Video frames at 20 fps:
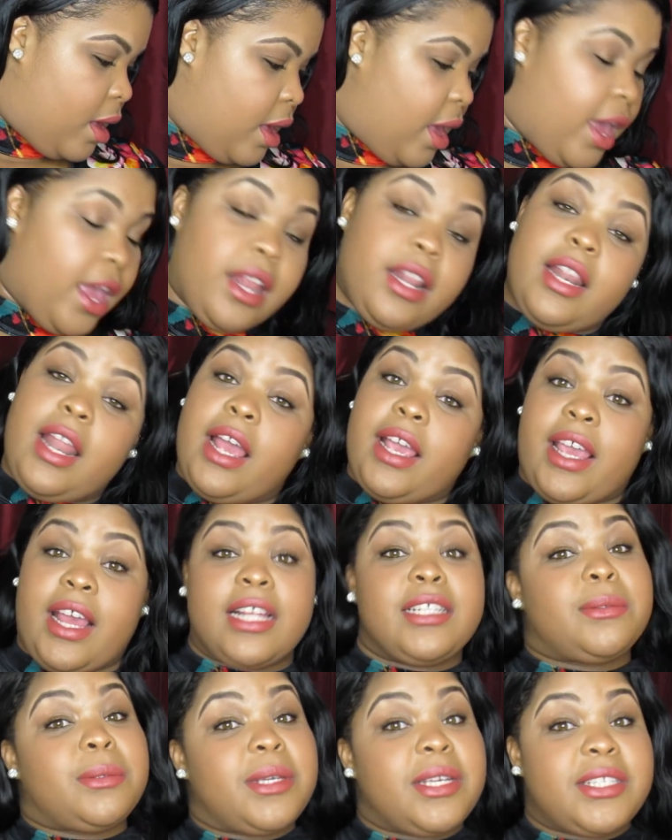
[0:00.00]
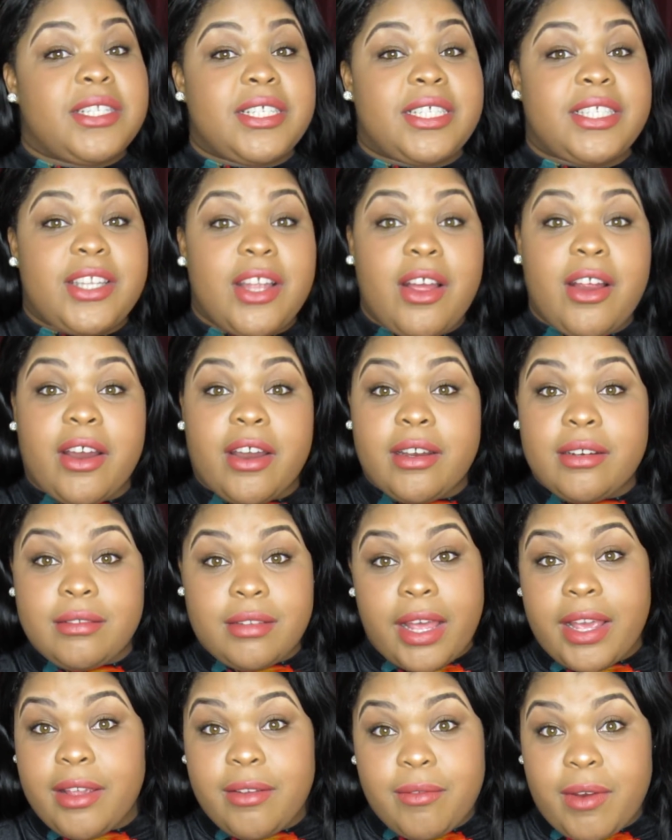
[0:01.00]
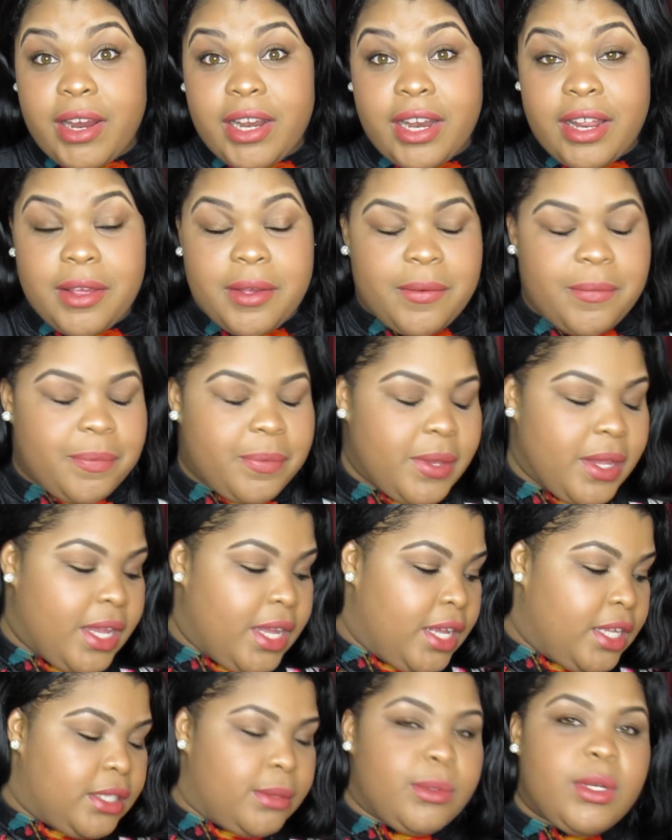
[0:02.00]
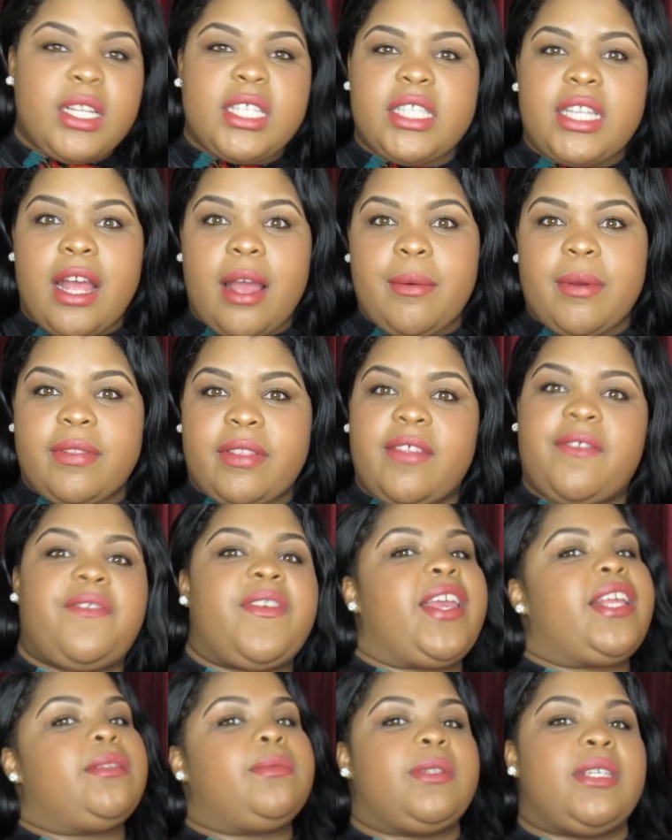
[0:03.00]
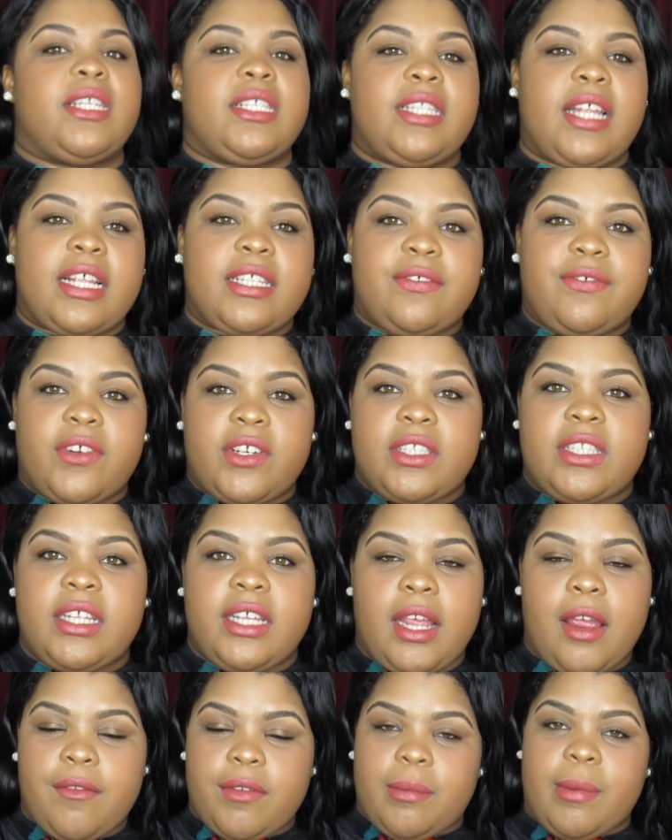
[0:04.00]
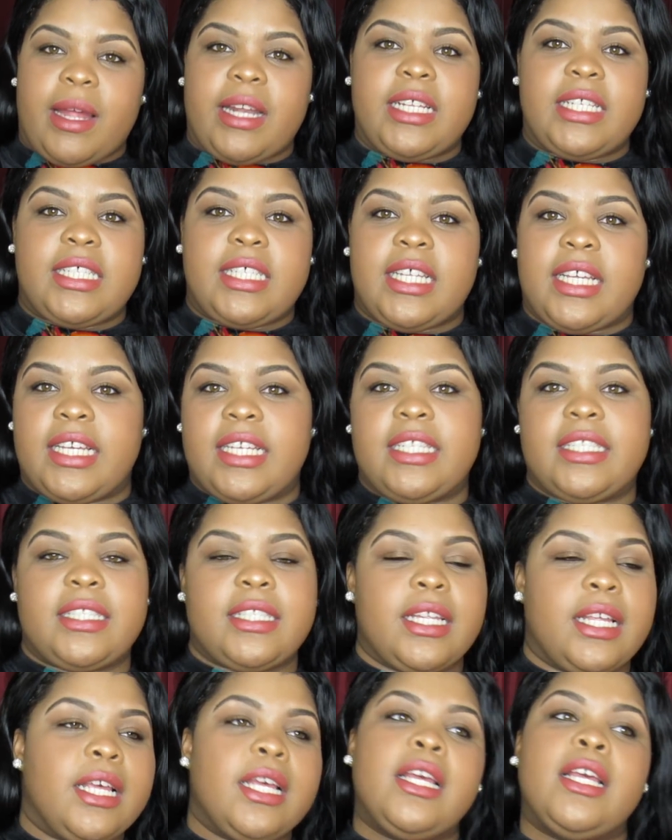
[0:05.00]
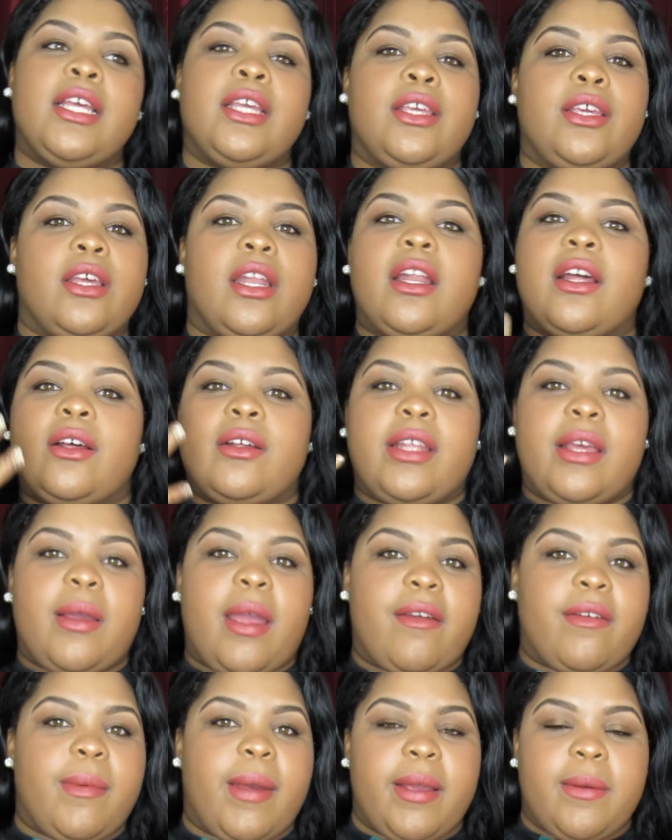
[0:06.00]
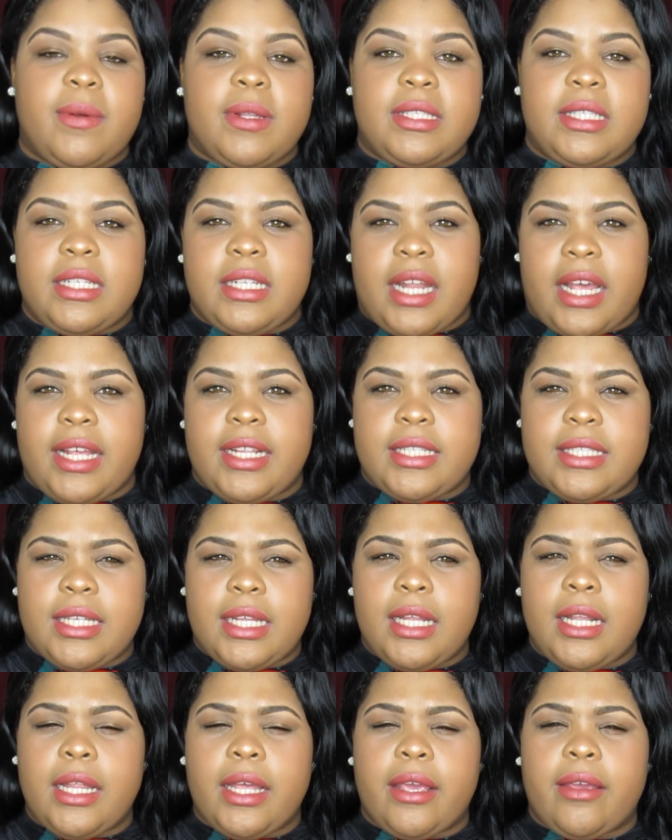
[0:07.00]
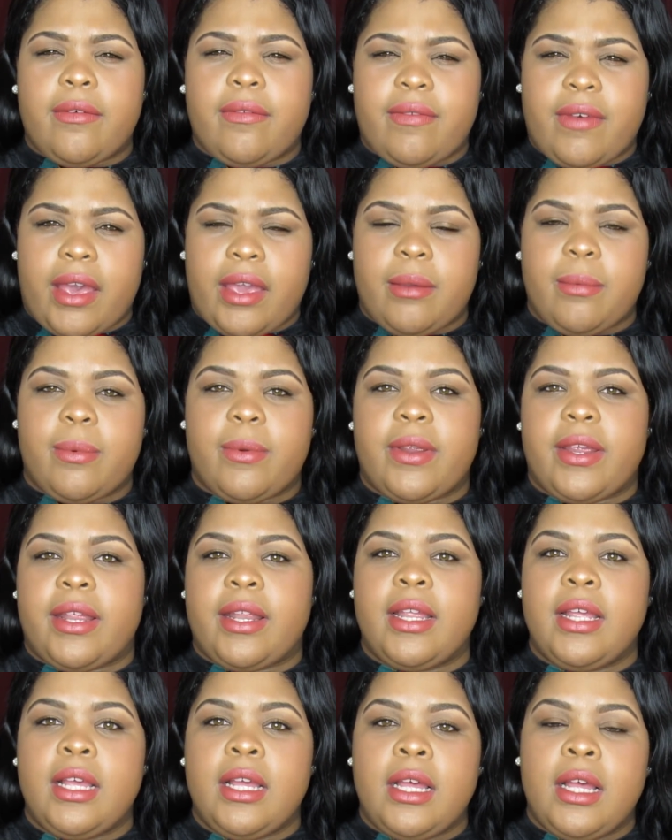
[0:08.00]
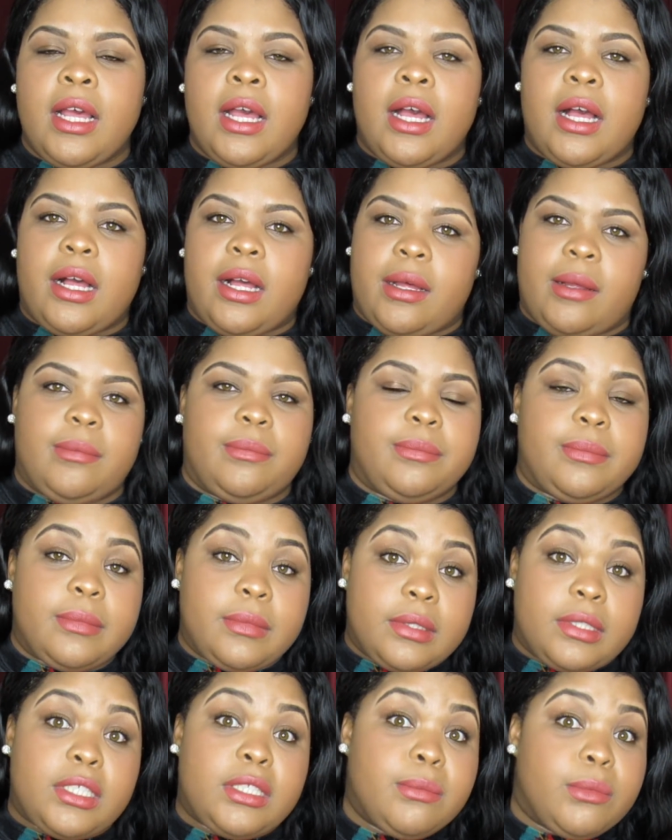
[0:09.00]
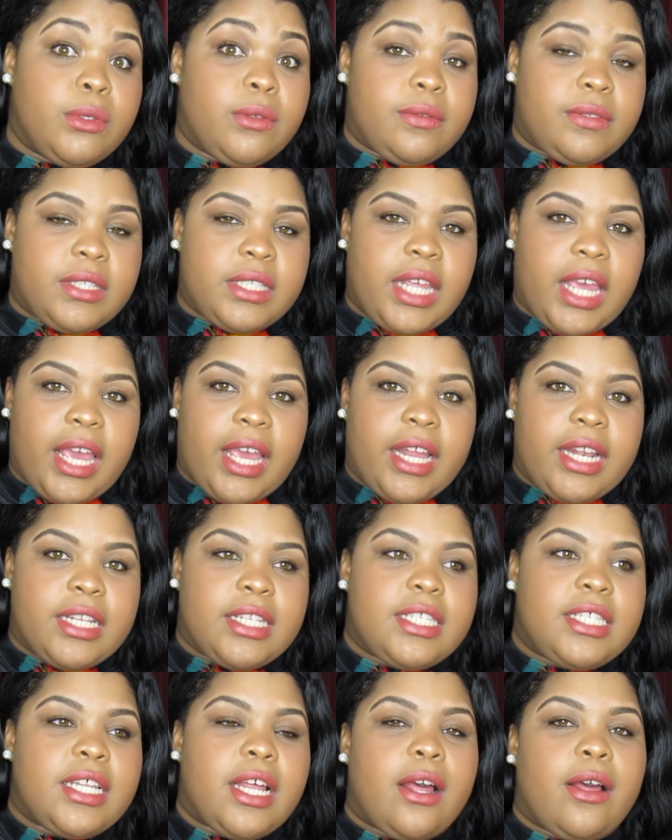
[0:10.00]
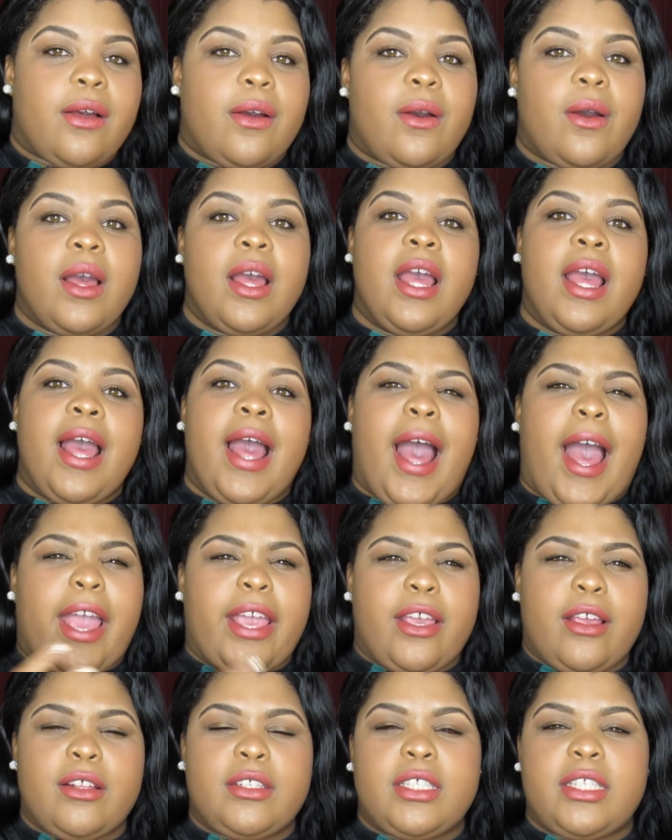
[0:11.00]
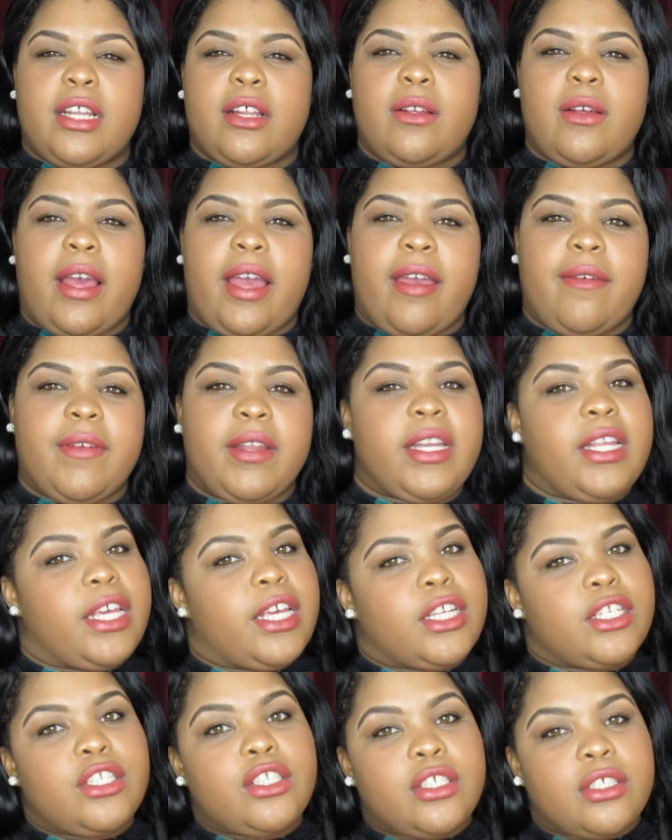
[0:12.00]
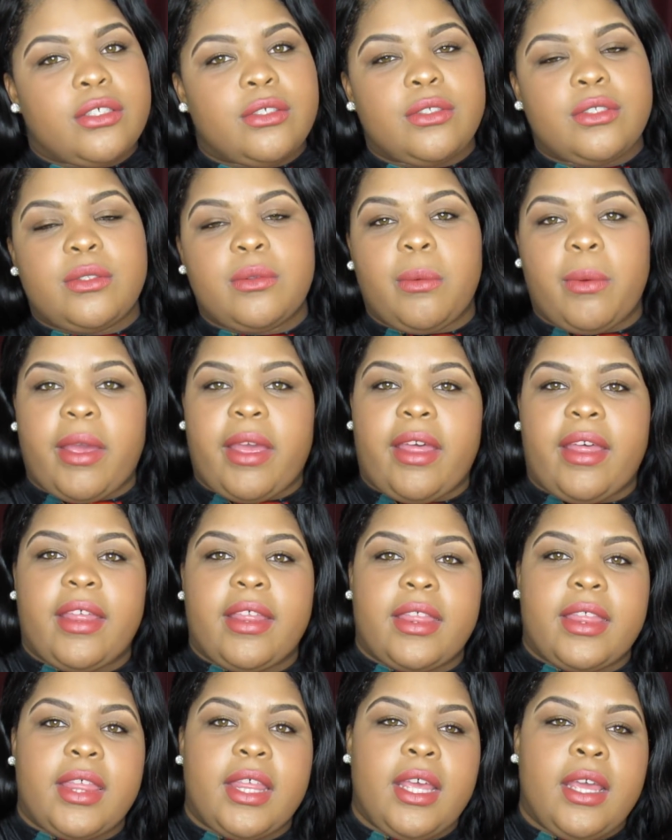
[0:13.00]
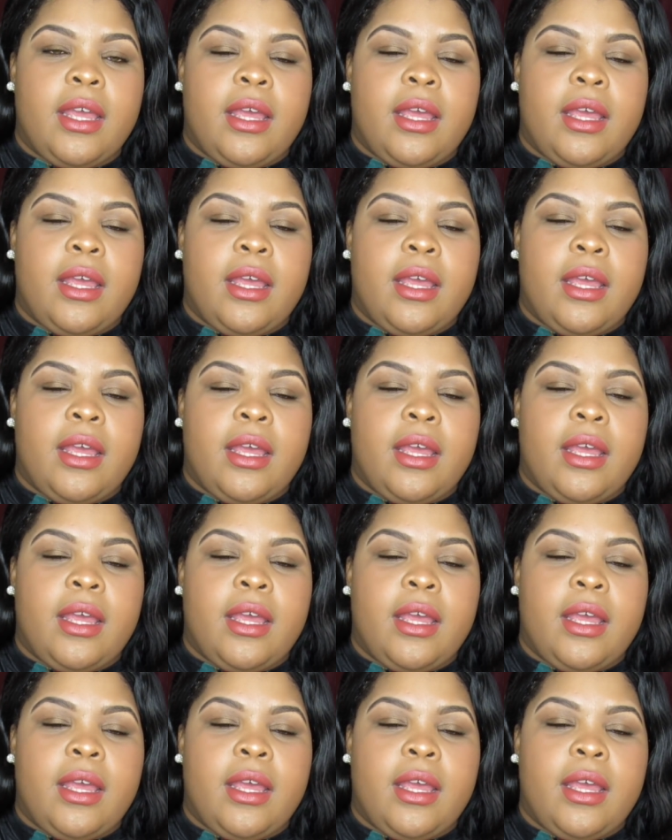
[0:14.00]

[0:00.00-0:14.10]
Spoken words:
I guess we could just start like right now. So I'm going to start with the face because that's the first thing everybody sees. You know, everybody wants nice, clear, vibrant, smooth skin. So I usually don't have any issues with